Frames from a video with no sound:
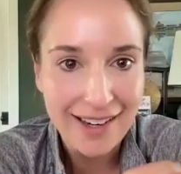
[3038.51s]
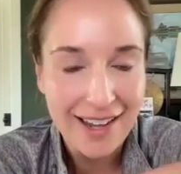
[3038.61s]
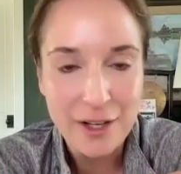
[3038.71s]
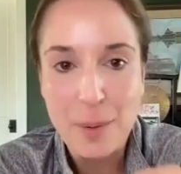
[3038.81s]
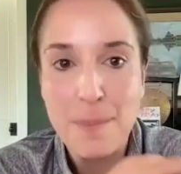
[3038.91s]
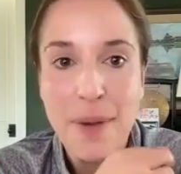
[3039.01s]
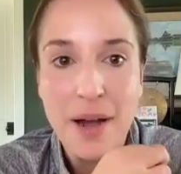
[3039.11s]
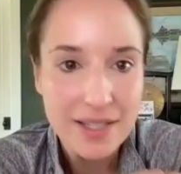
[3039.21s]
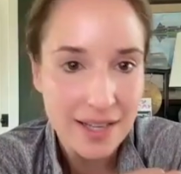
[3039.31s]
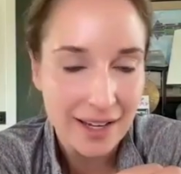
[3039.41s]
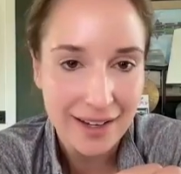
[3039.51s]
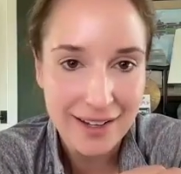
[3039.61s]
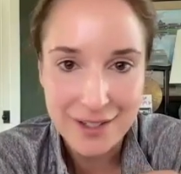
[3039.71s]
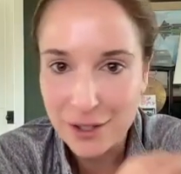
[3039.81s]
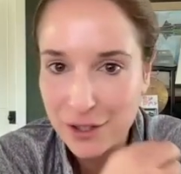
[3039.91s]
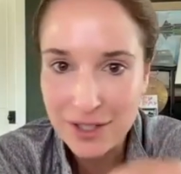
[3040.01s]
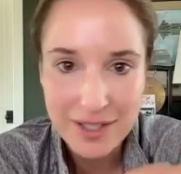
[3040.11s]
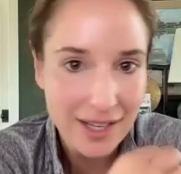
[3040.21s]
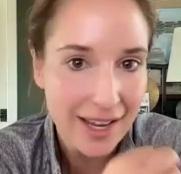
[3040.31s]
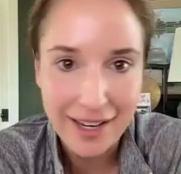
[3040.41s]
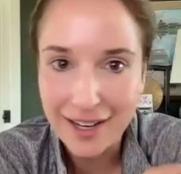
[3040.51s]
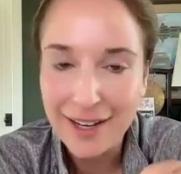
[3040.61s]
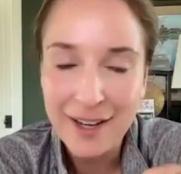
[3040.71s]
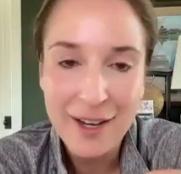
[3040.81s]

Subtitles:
Like you're buzzing because you're just like,